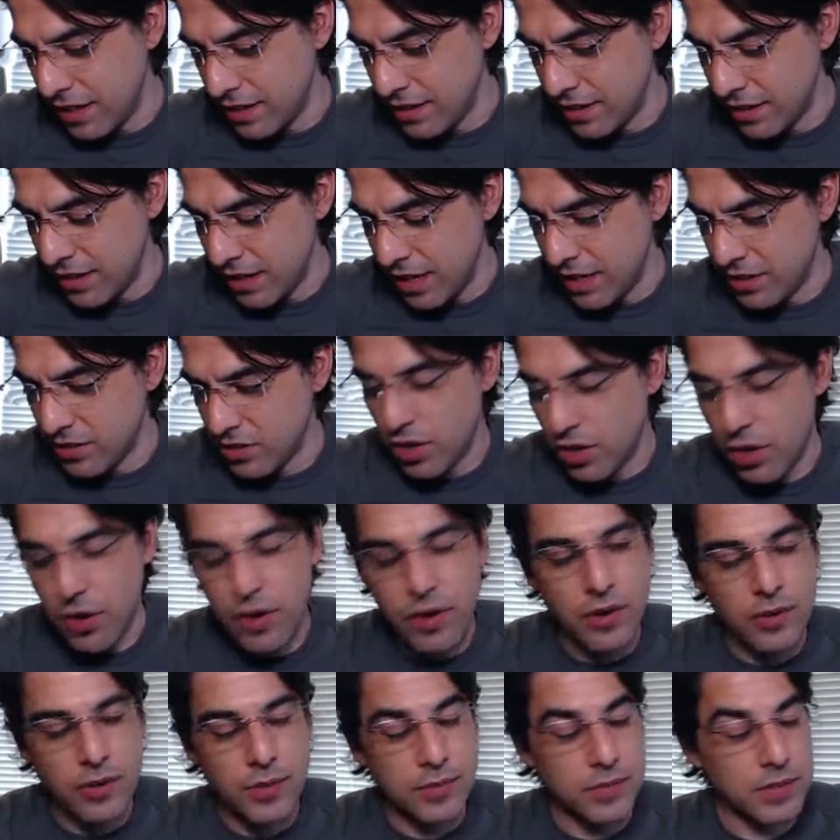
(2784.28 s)
and,
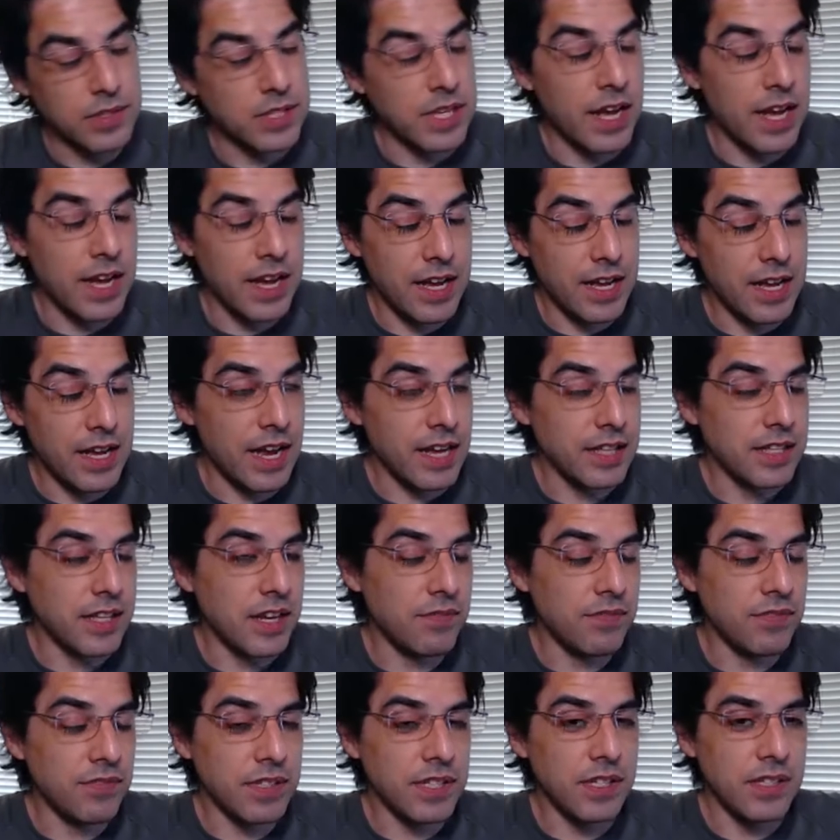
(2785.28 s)
so yeah I, I,
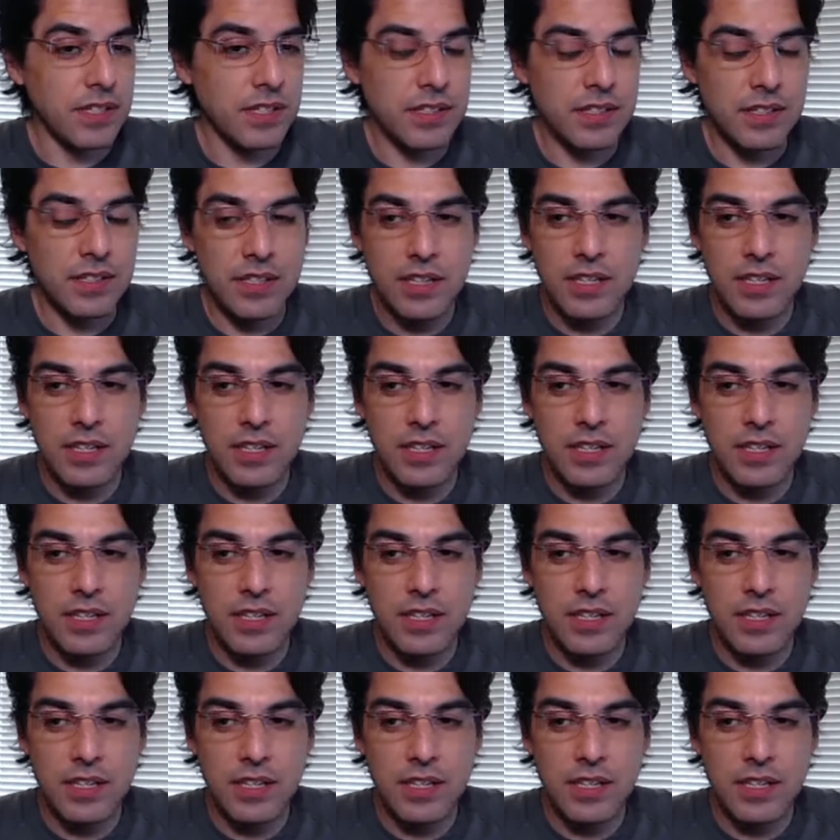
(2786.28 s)
definitely